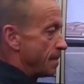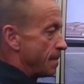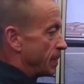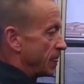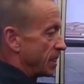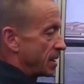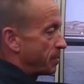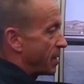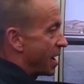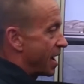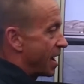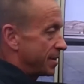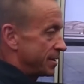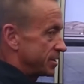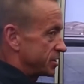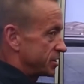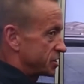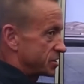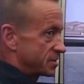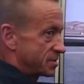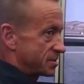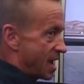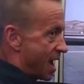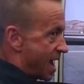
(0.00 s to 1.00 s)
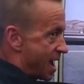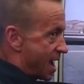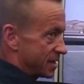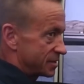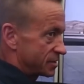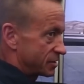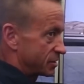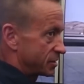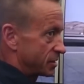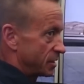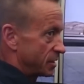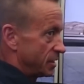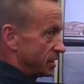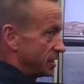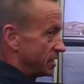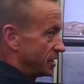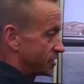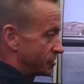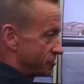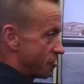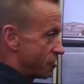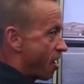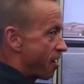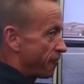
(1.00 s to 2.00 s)
The pilot's task
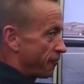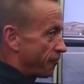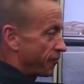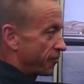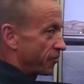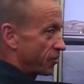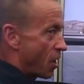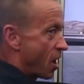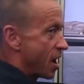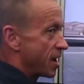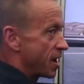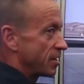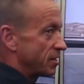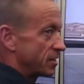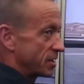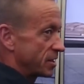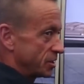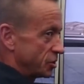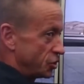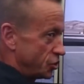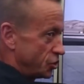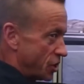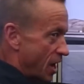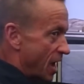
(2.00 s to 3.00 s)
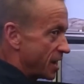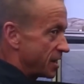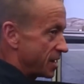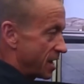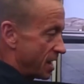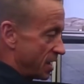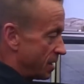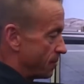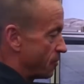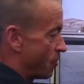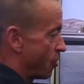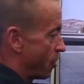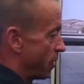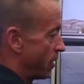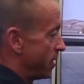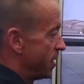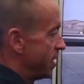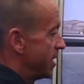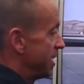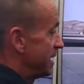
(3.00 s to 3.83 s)
is not flying the jet anymore.